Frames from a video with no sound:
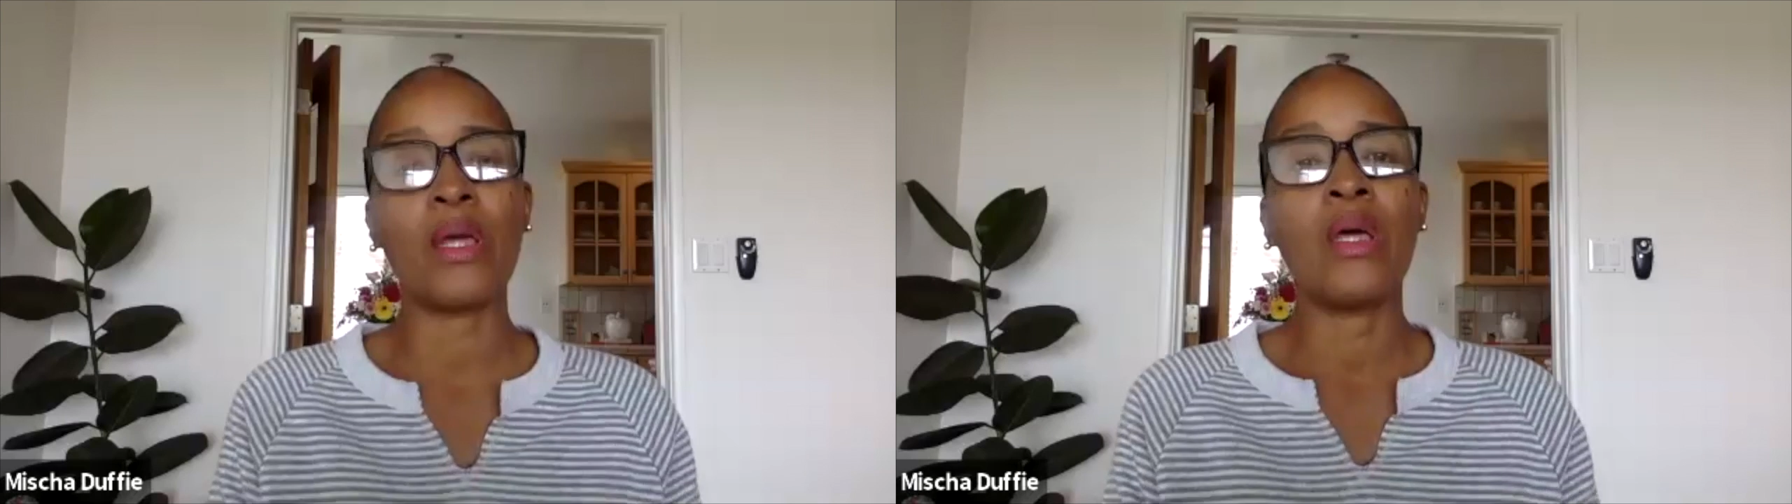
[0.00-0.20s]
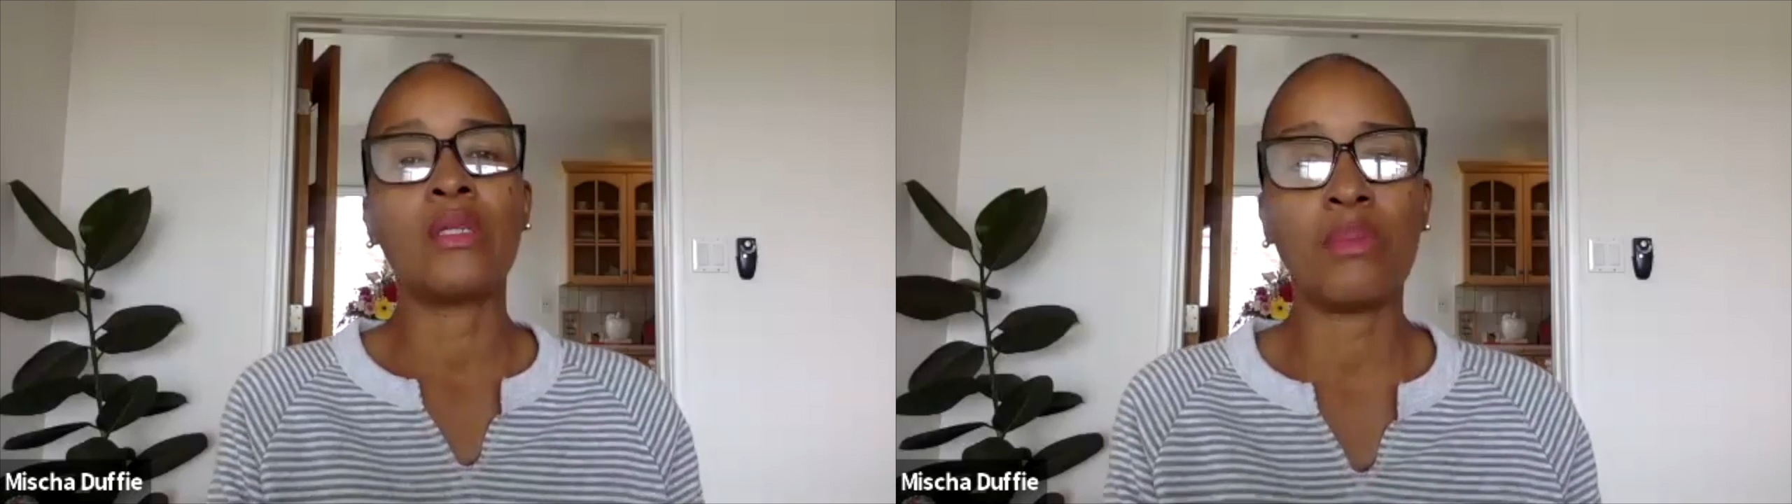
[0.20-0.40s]

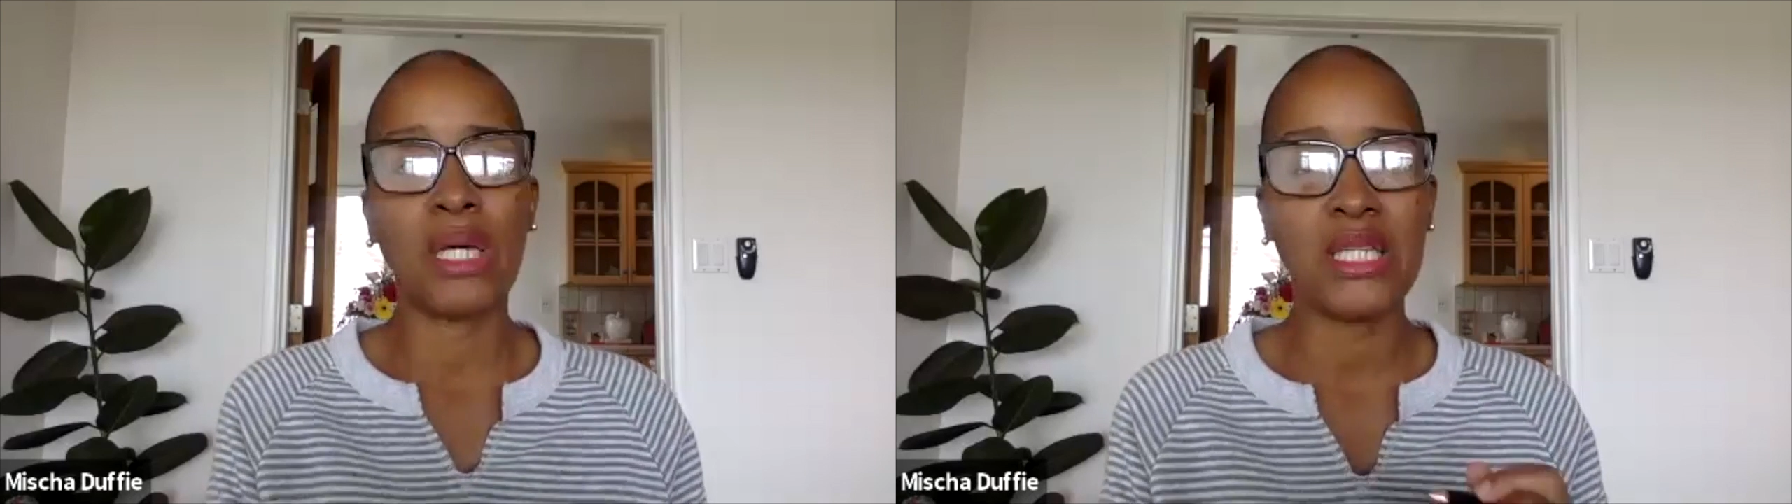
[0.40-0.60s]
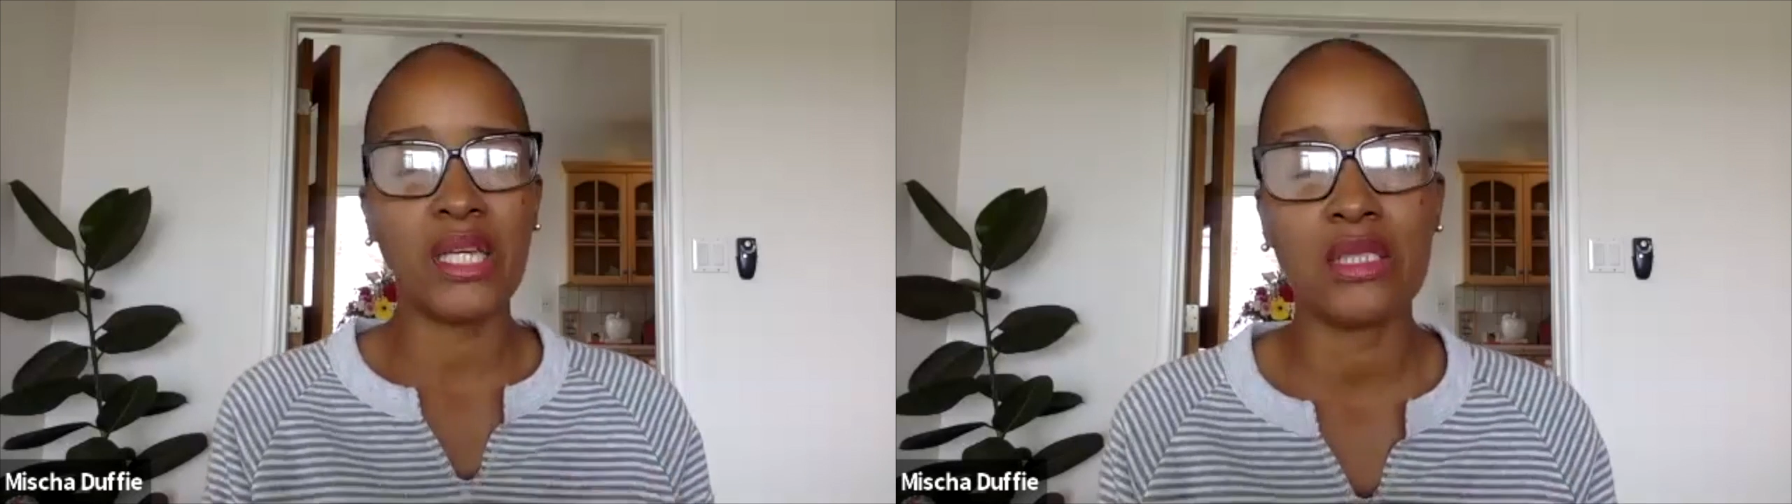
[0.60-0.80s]
my
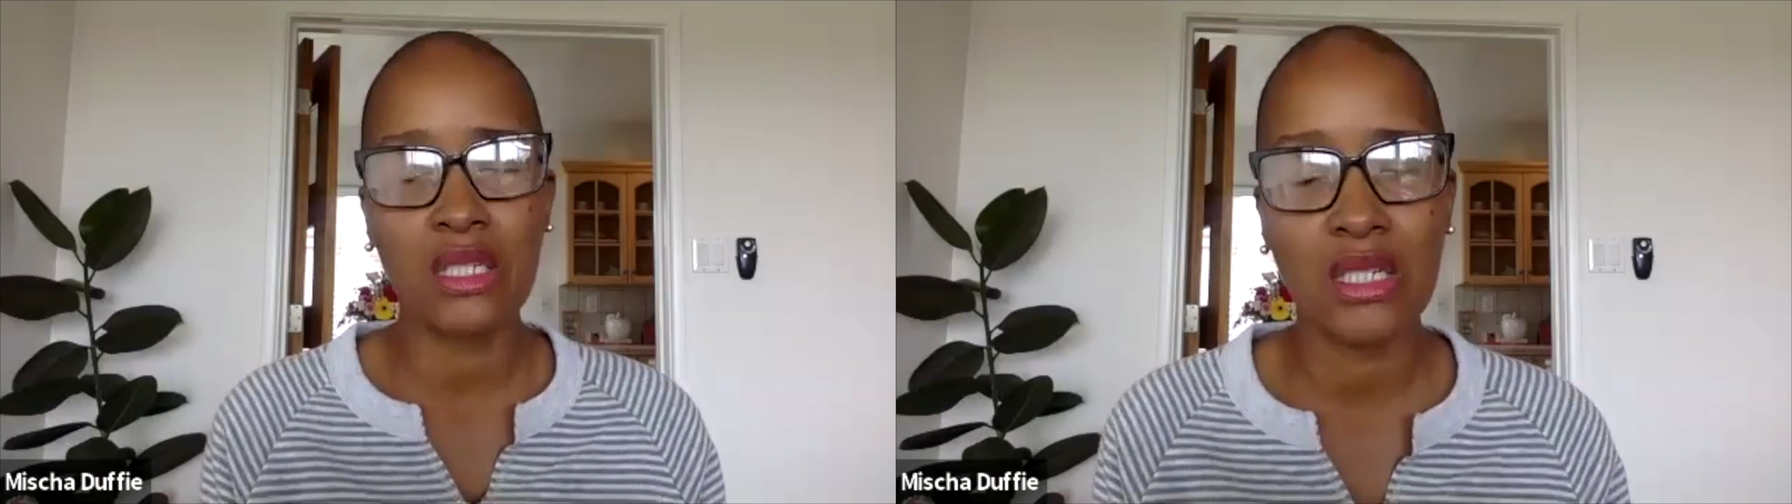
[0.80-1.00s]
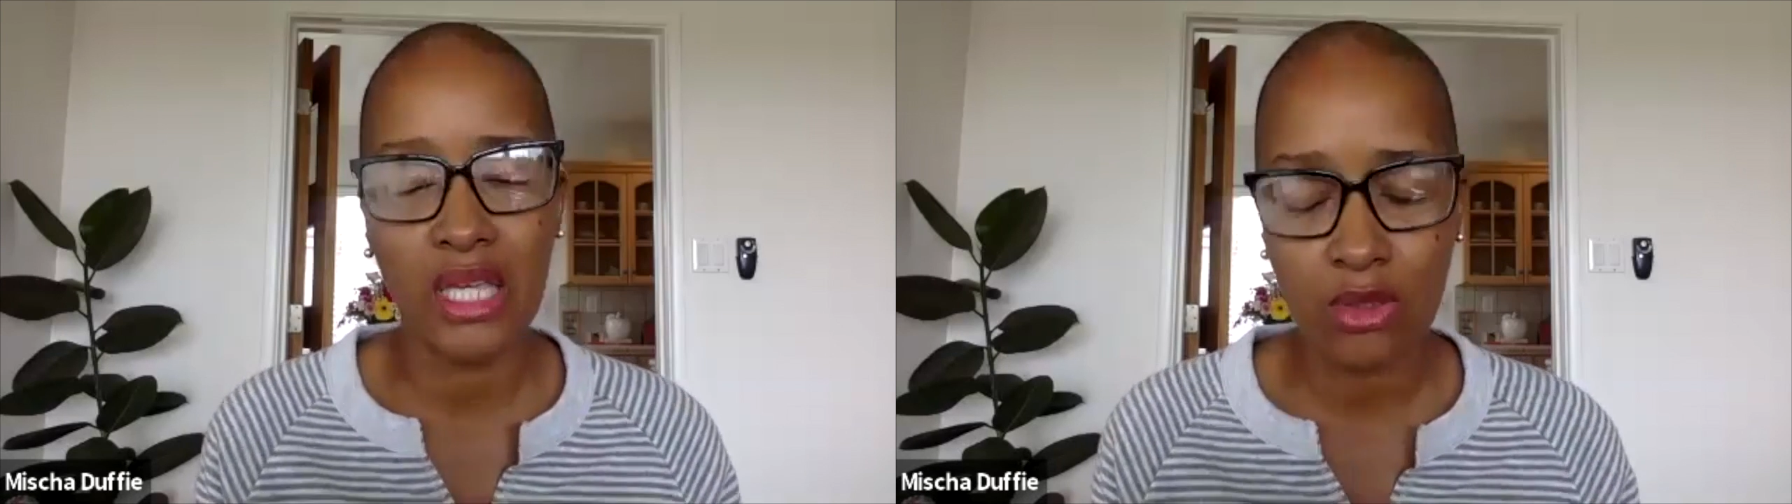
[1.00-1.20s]
next to the
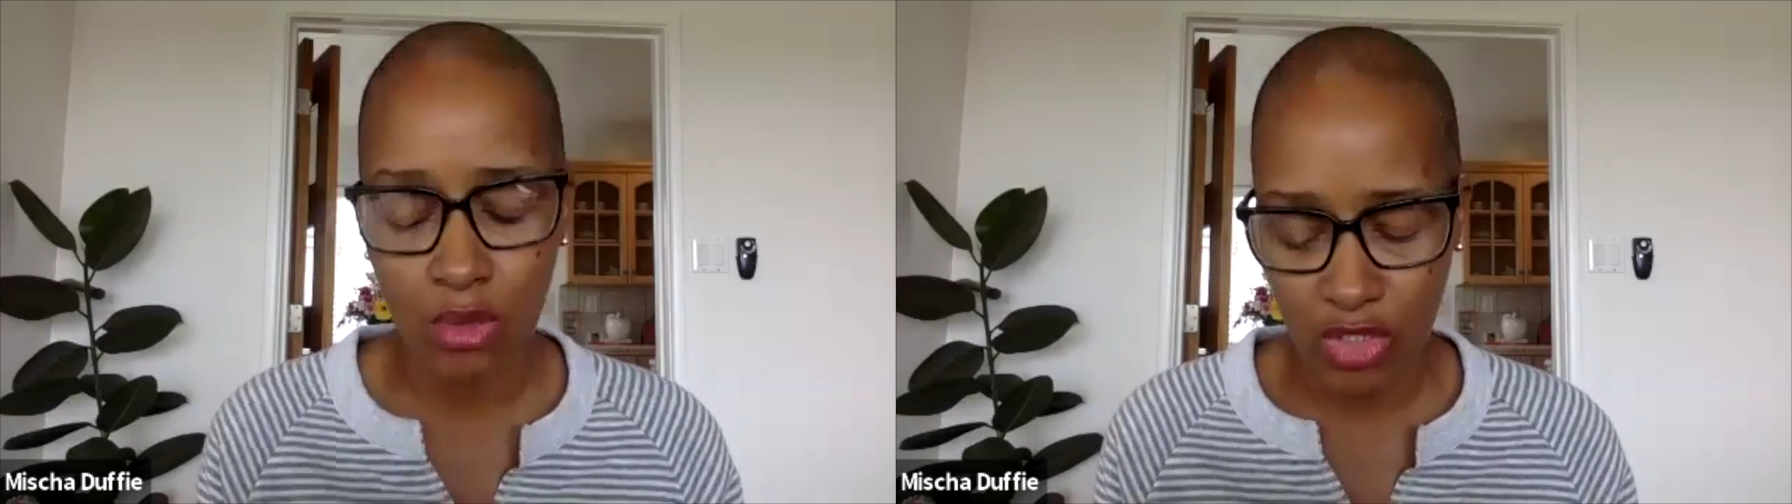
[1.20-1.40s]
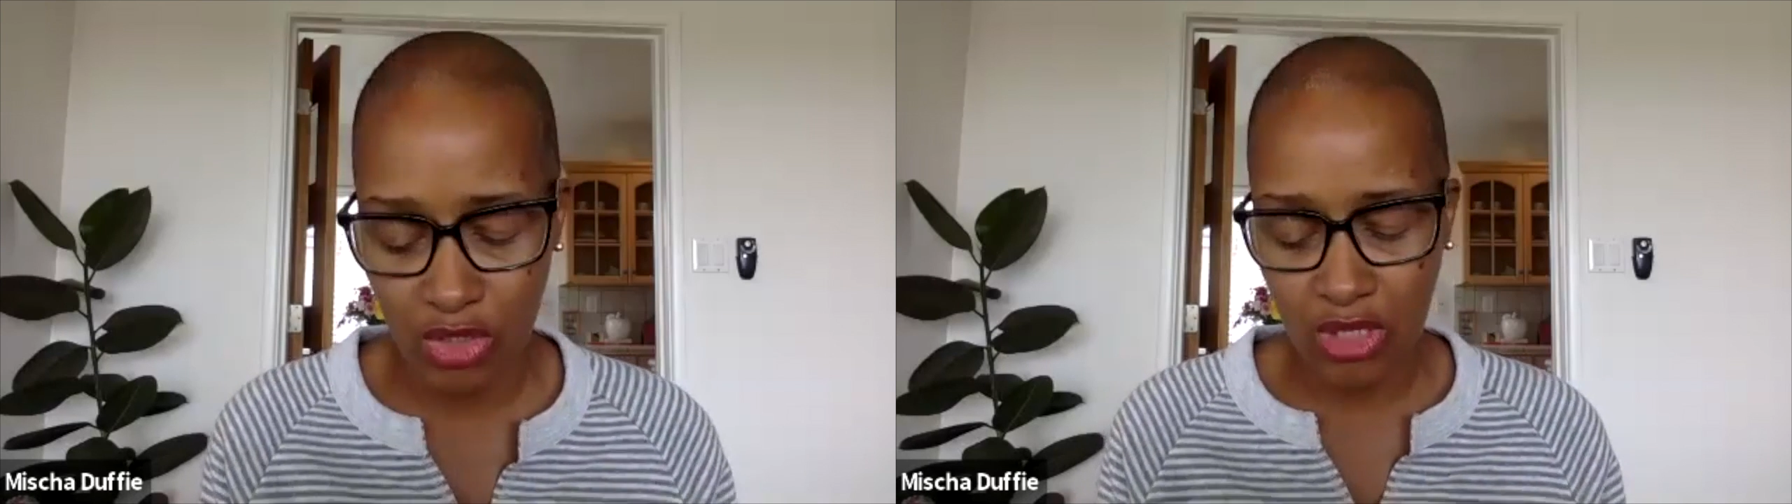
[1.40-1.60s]
last
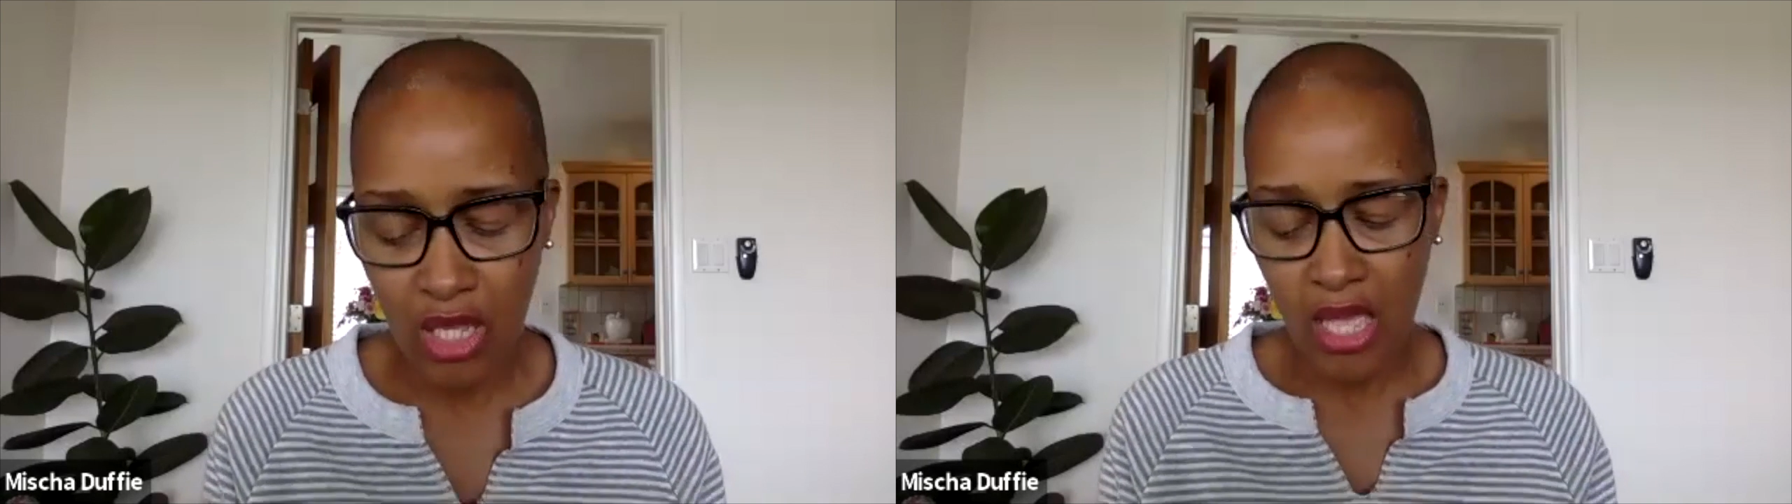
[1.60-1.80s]
question is,